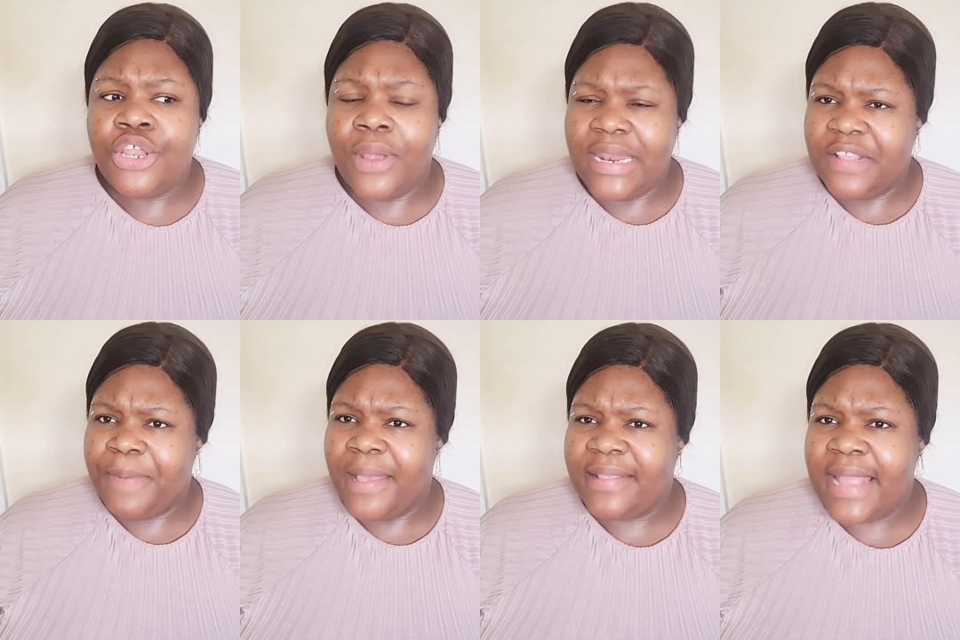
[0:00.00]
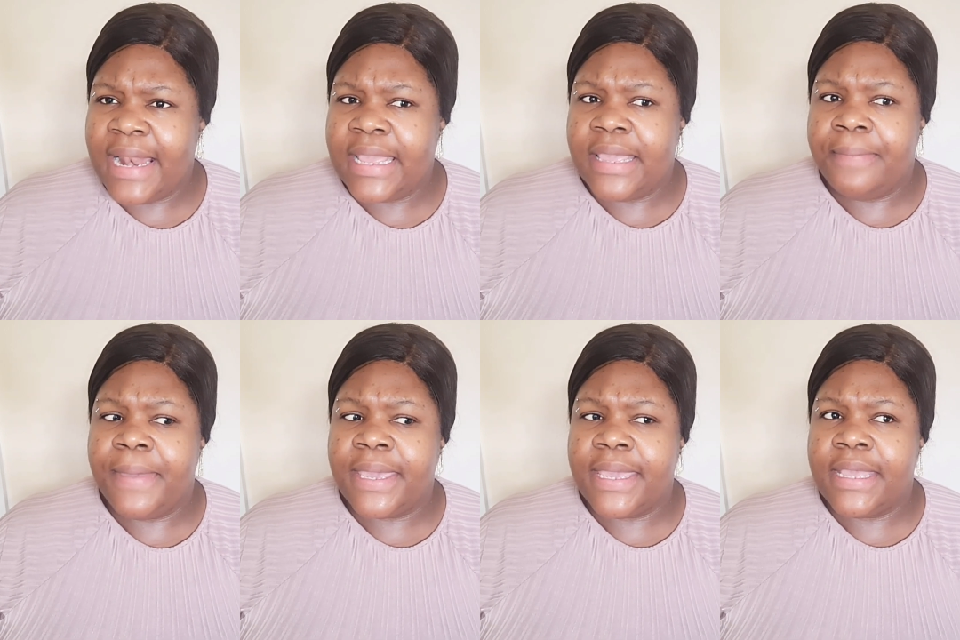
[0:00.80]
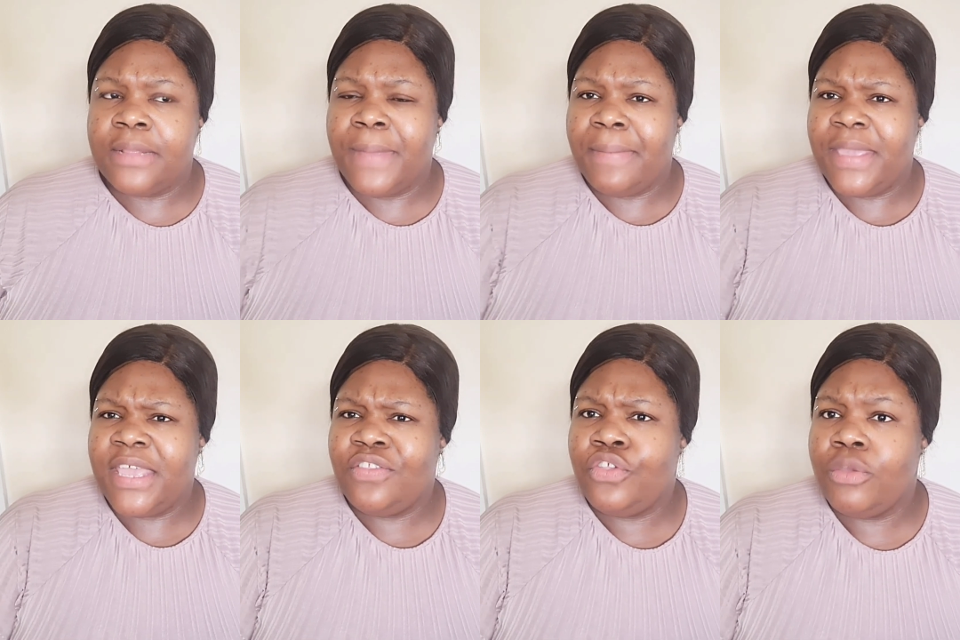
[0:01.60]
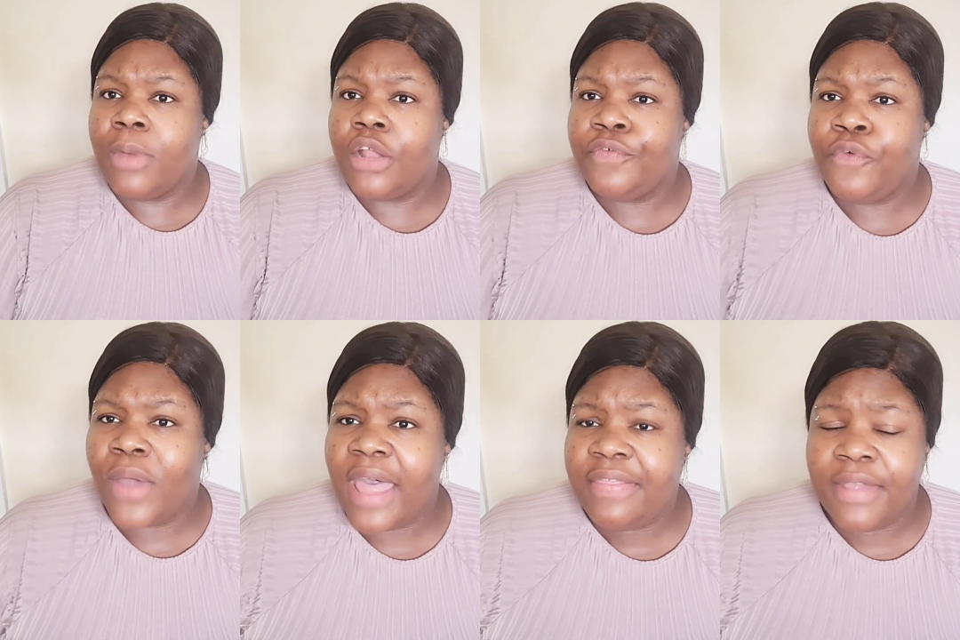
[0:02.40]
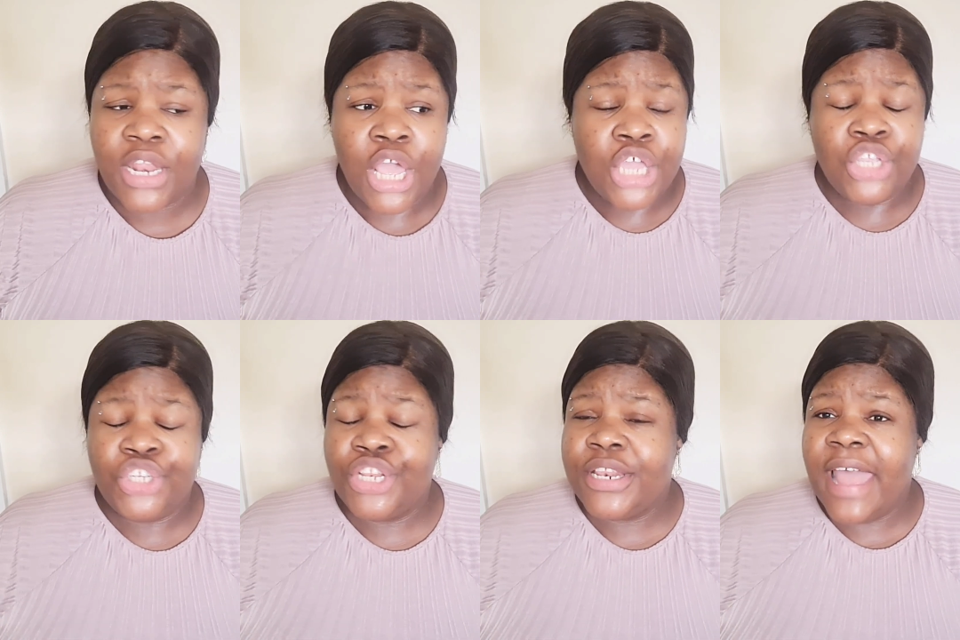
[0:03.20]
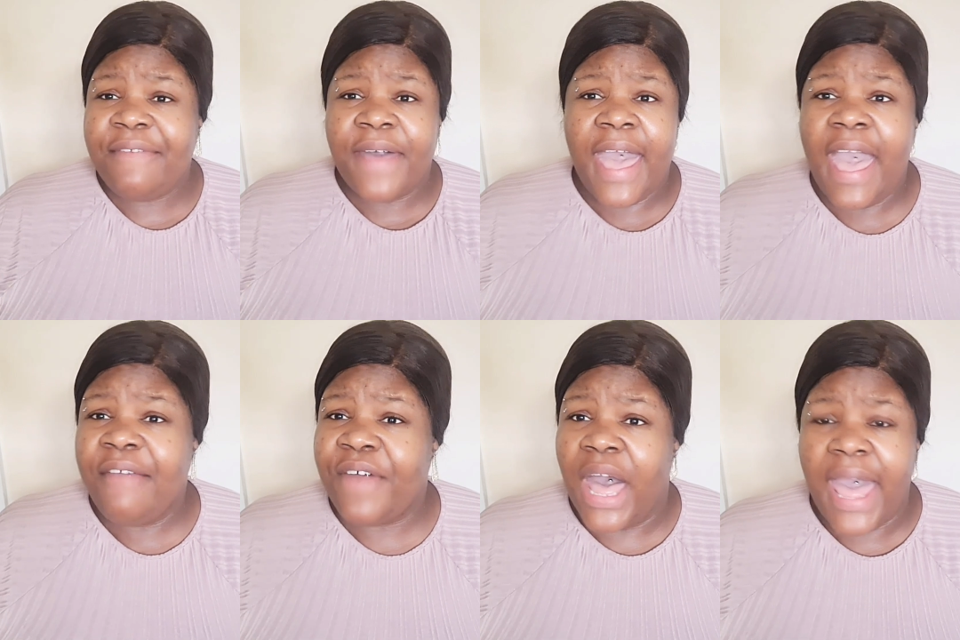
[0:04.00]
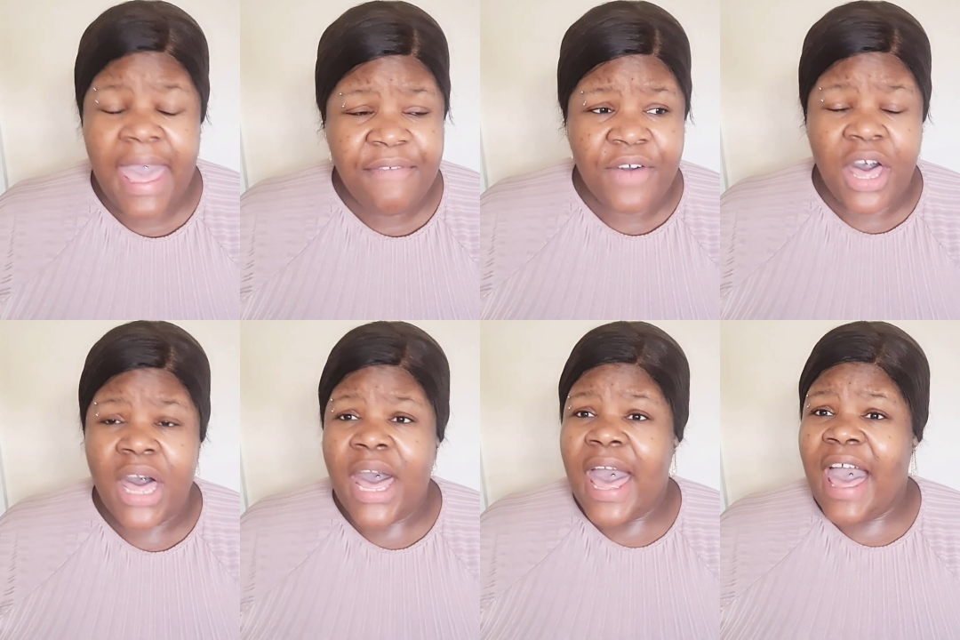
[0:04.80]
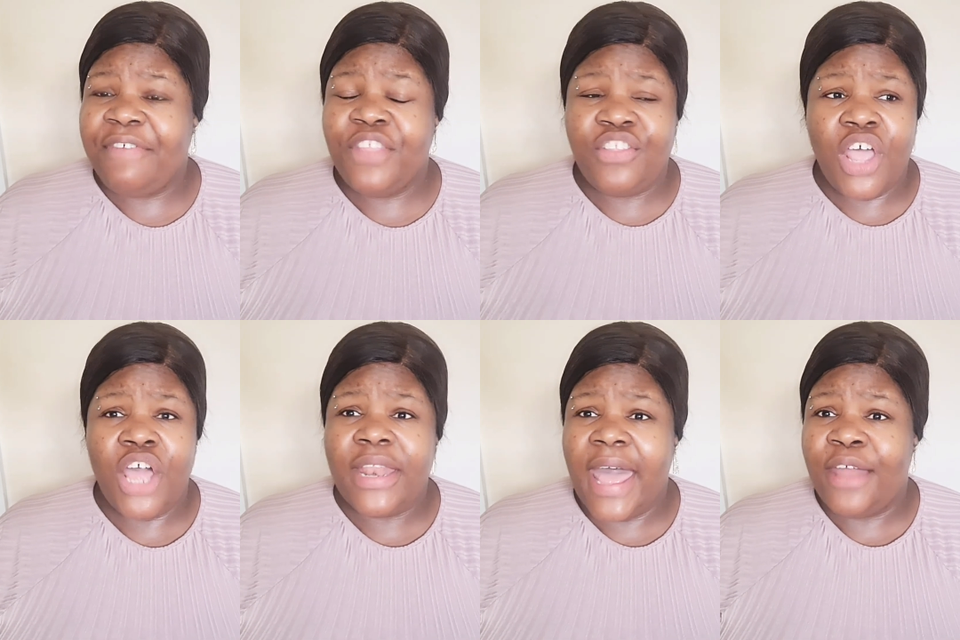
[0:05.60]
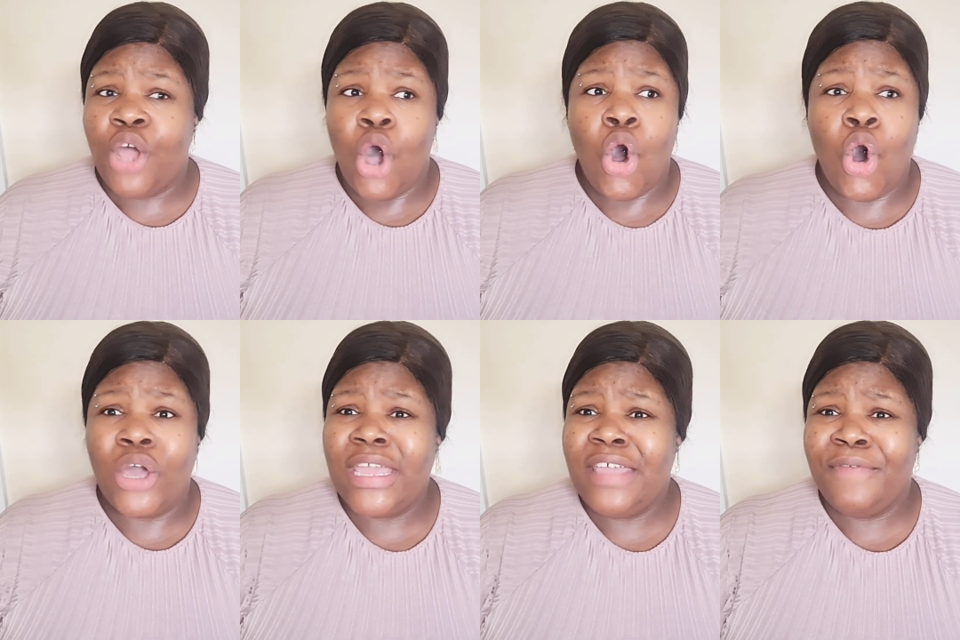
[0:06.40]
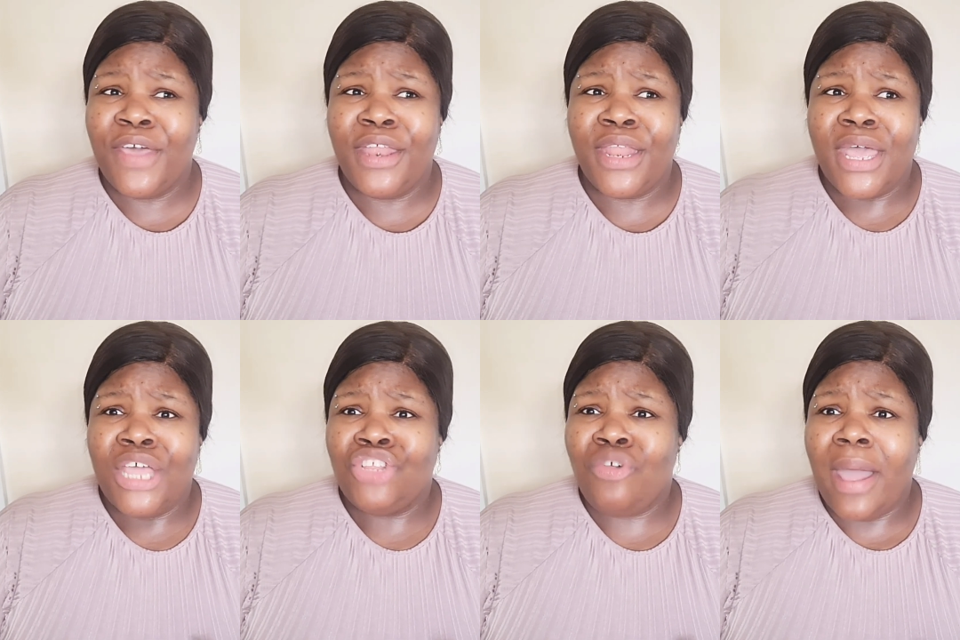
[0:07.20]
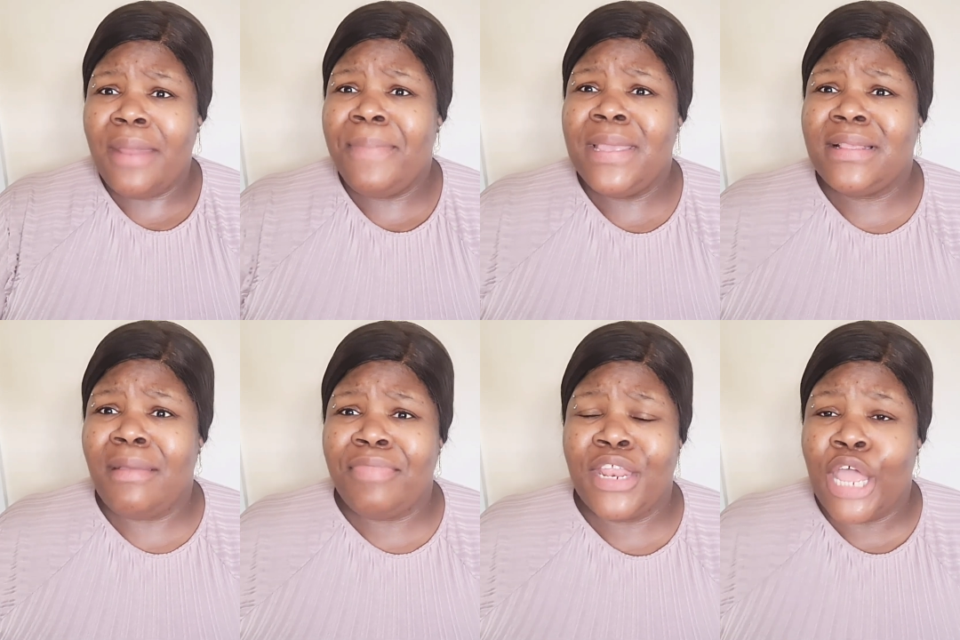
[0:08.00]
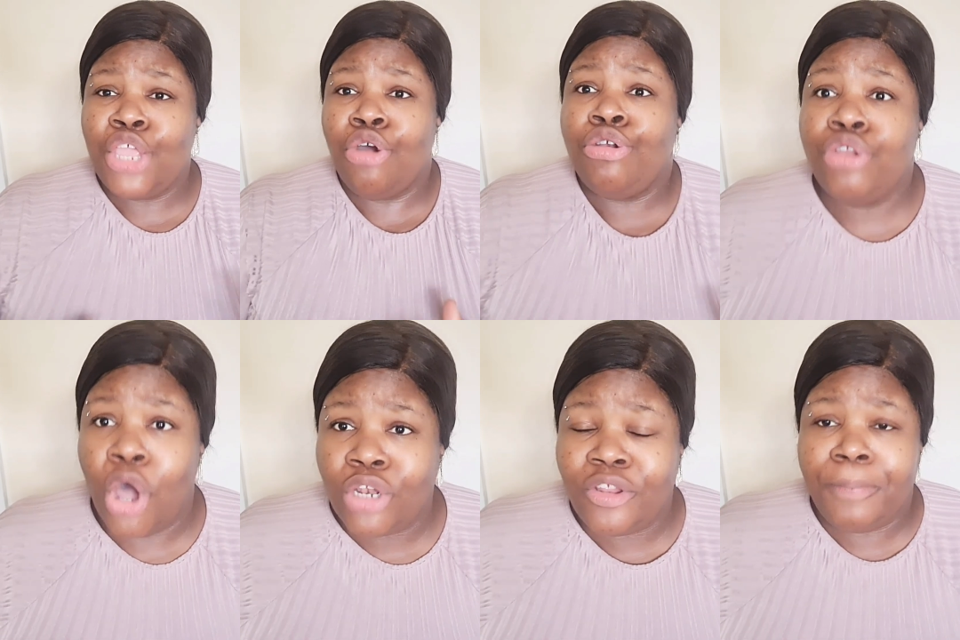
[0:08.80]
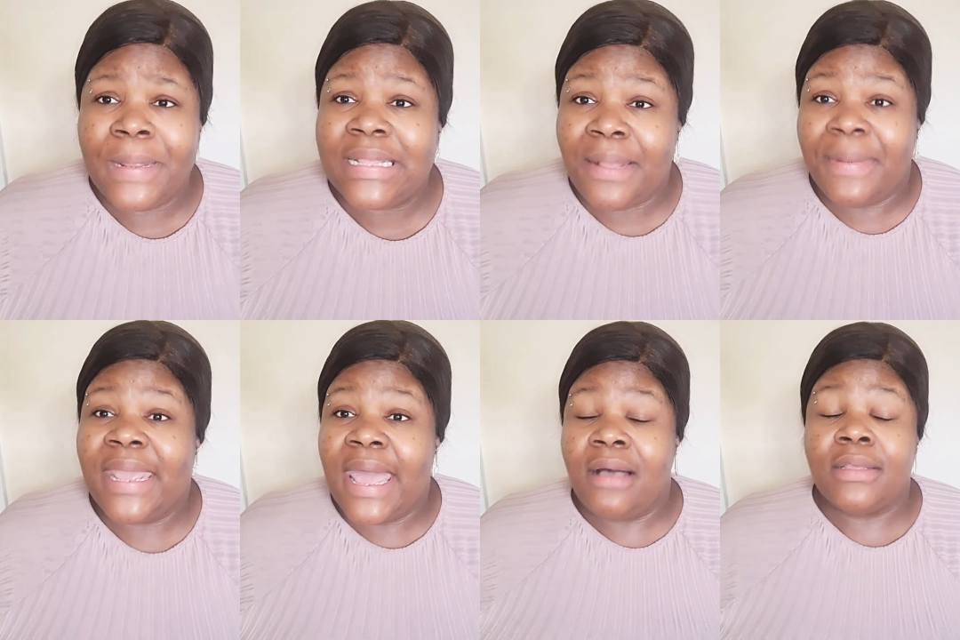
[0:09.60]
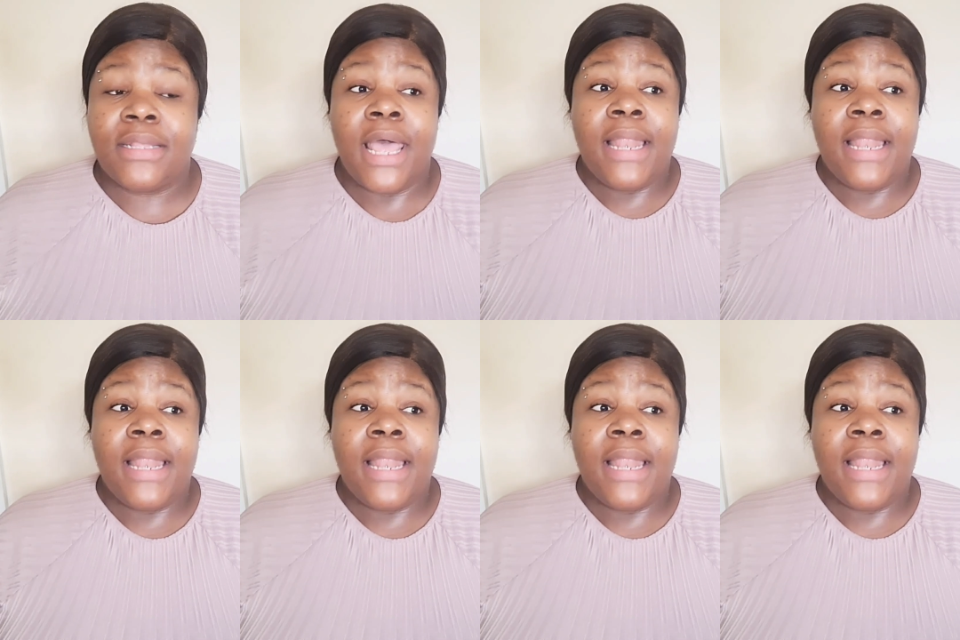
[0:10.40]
you know, and his personality, because maybe he's too much for Catherine. You should never, ever, ever have to turn down or even try to be something that you're not to please somebody else.